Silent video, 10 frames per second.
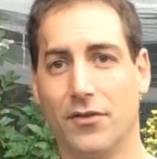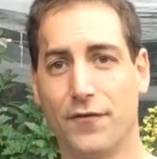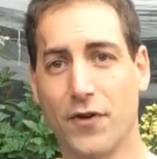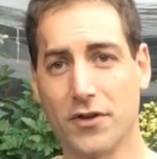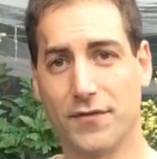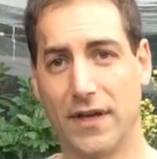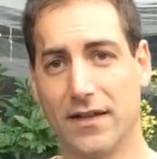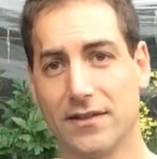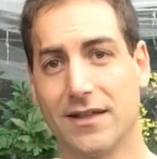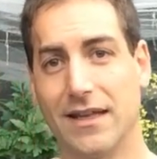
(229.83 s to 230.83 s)
the third
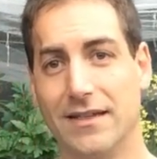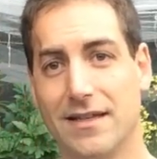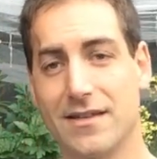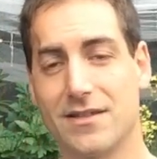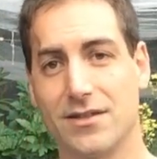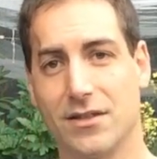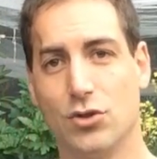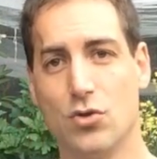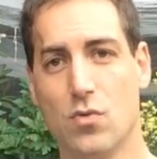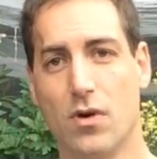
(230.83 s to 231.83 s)
thing is that
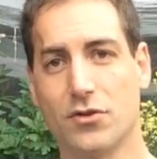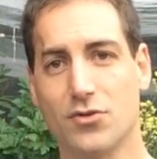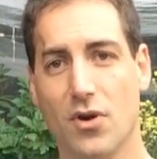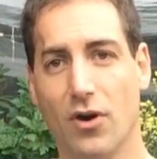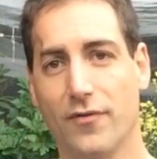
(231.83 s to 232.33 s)
you want to